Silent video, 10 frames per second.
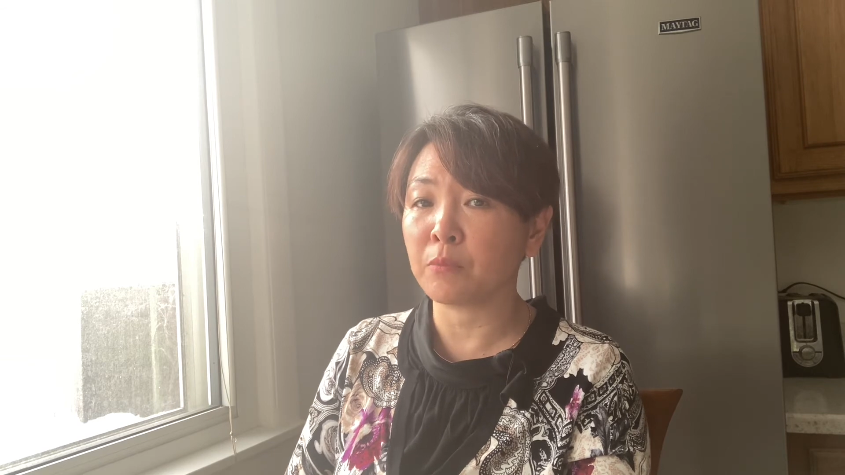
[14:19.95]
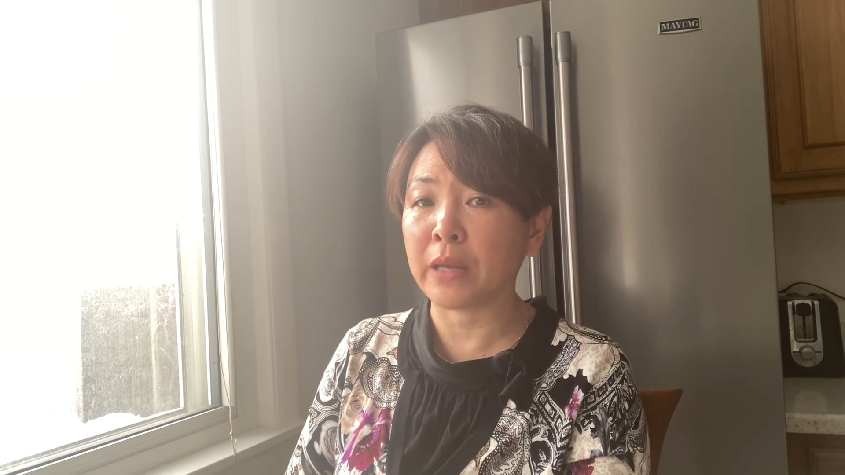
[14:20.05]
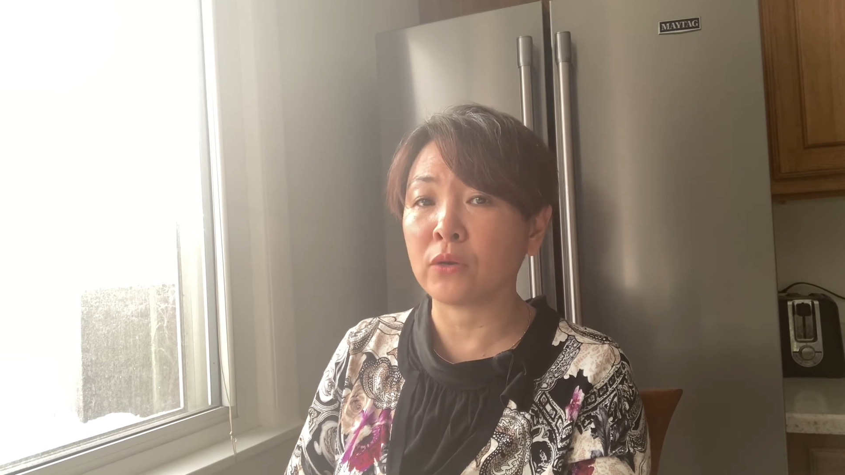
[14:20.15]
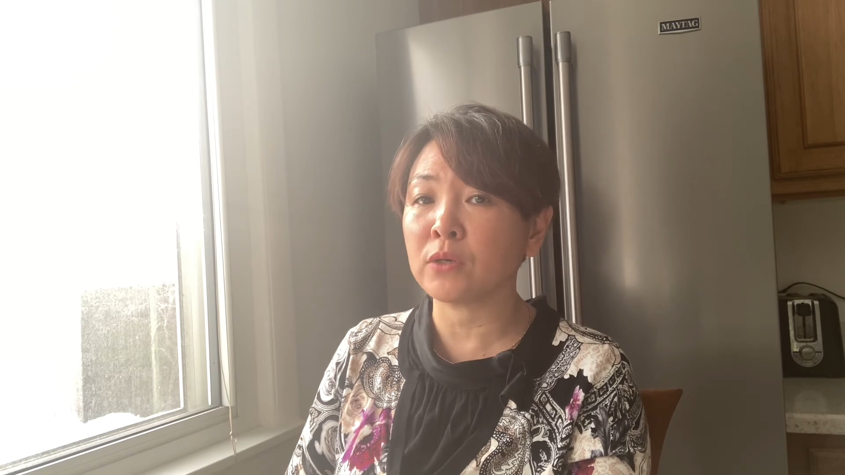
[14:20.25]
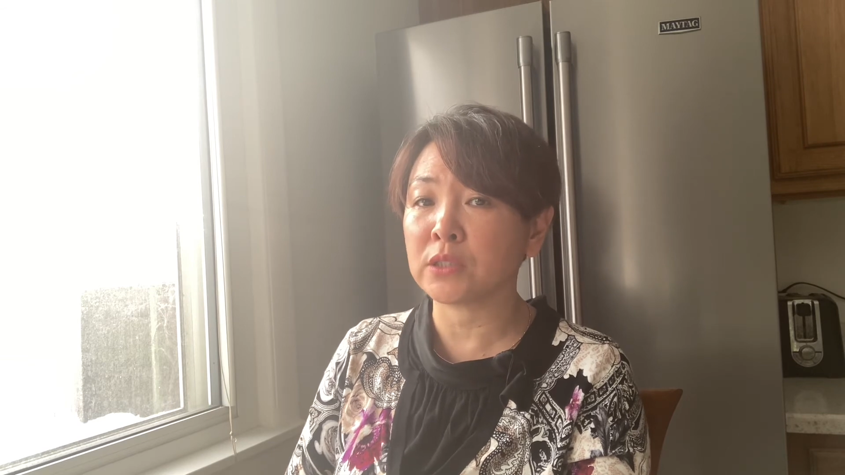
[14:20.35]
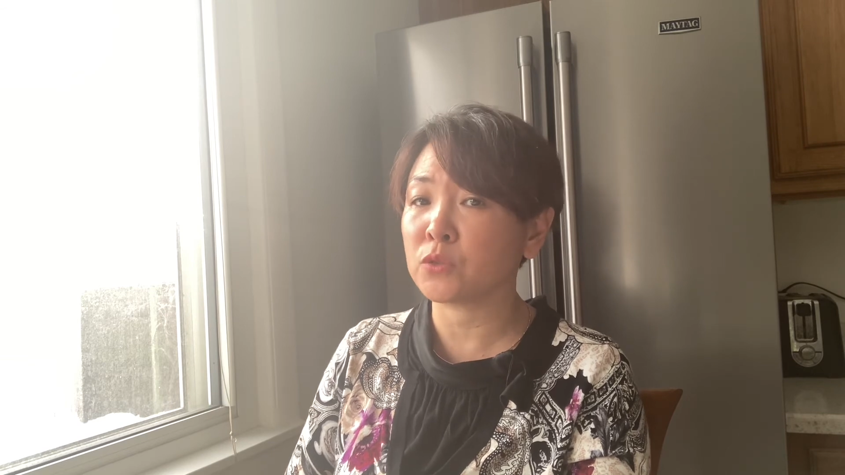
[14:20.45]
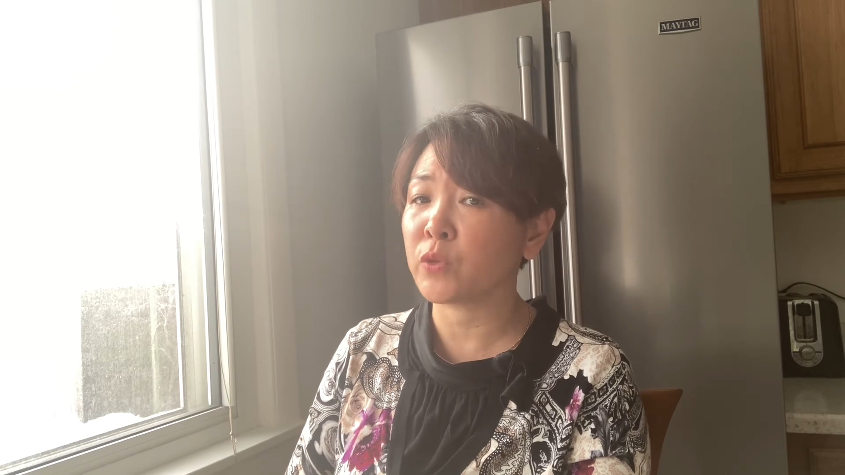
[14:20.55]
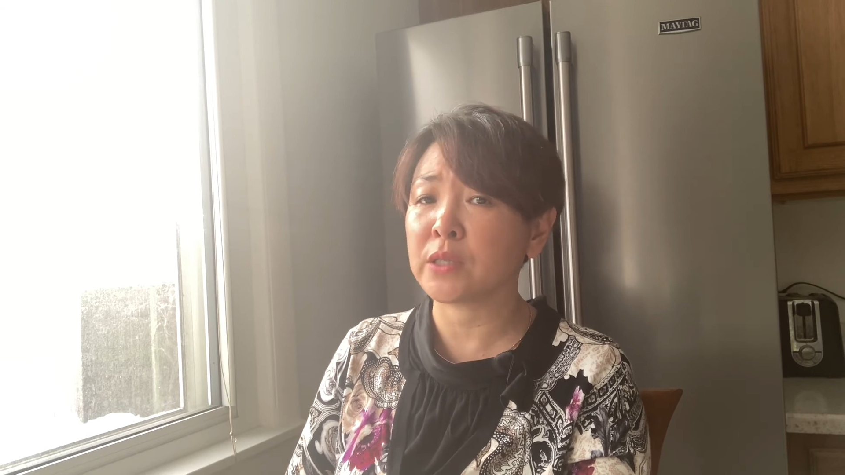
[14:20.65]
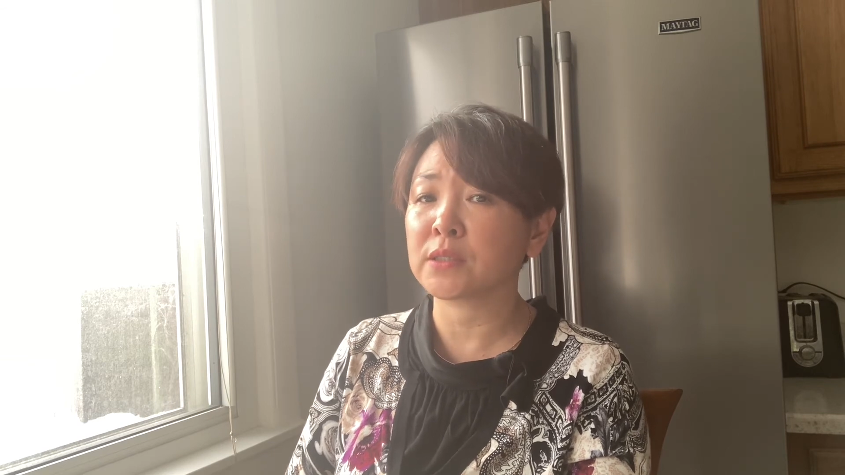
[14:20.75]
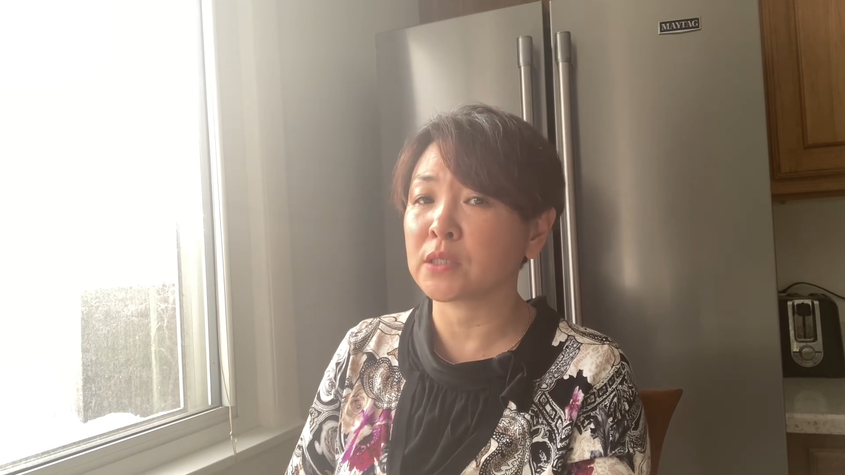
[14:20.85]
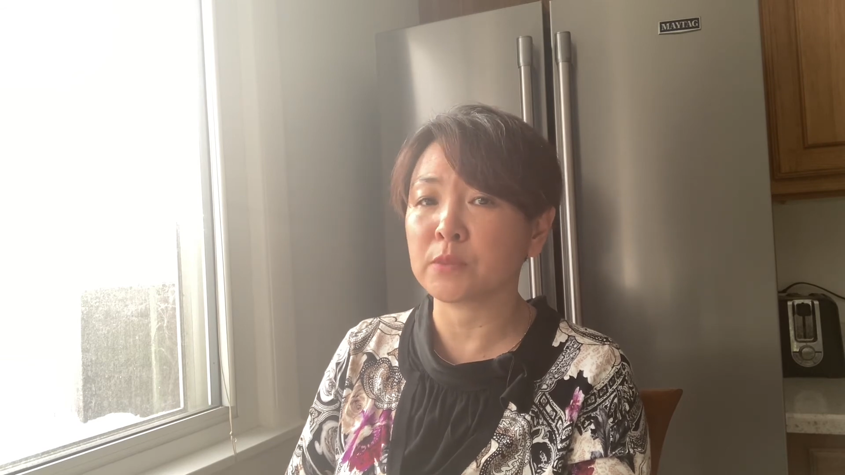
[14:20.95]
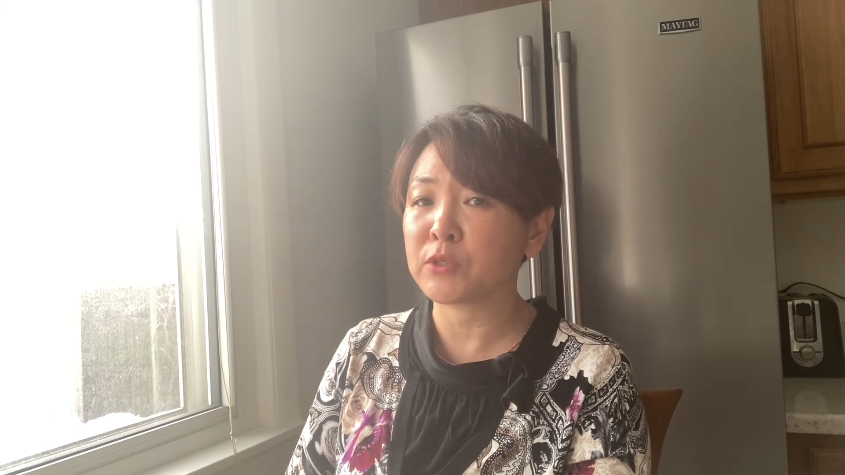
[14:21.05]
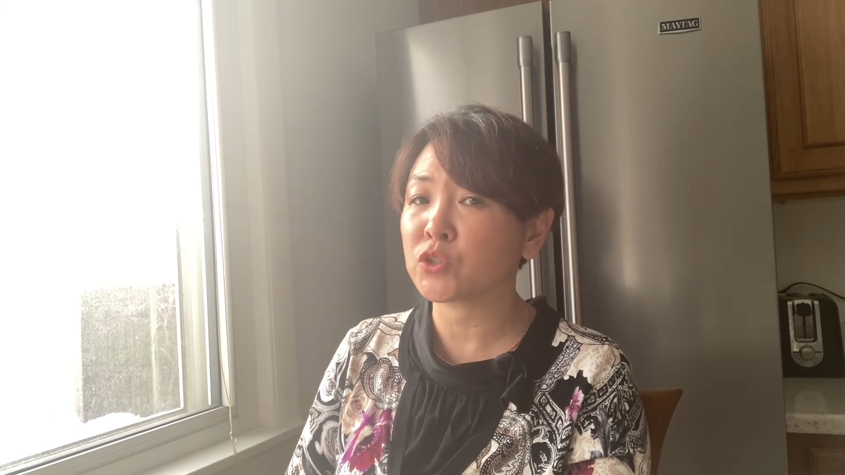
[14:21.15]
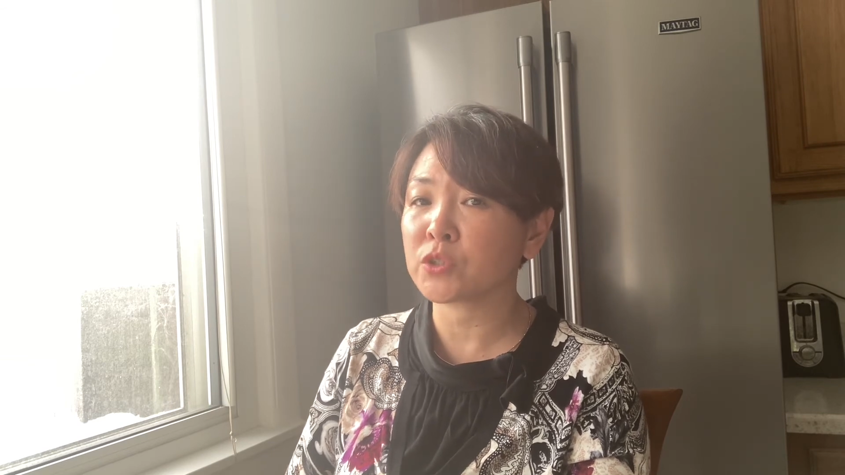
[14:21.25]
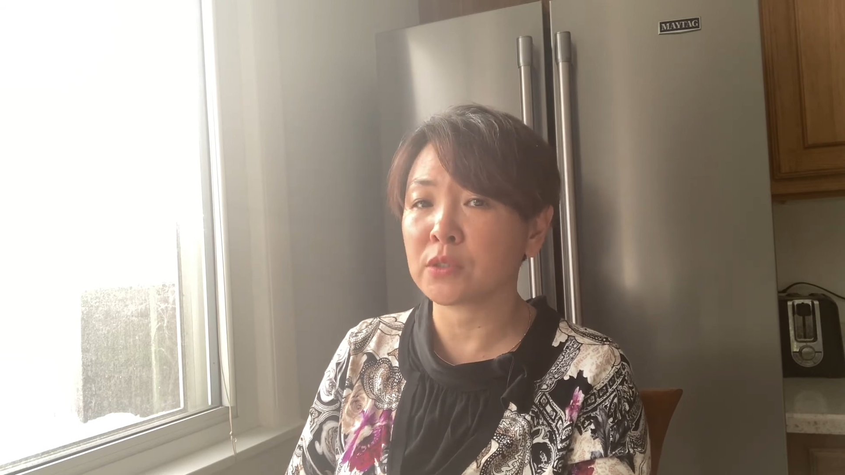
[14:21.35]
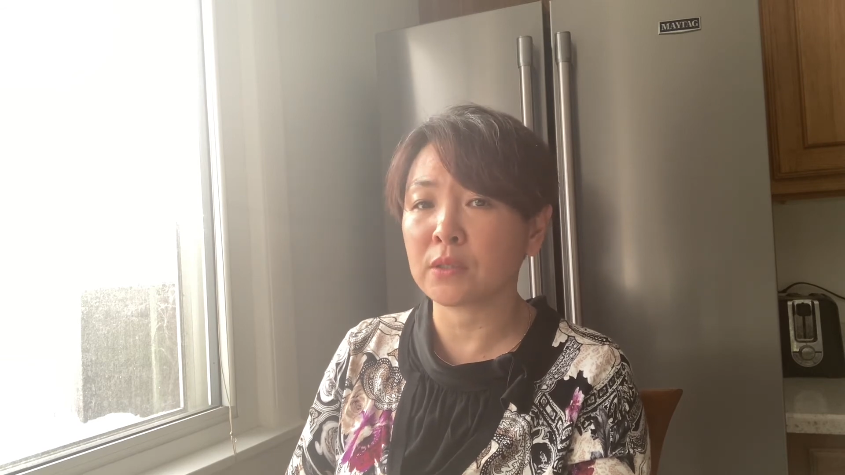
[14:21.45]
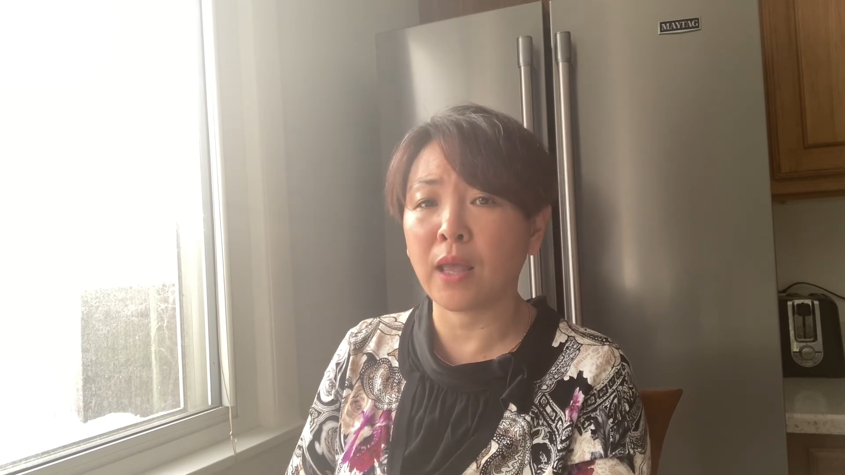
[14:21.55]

minorities with suspicion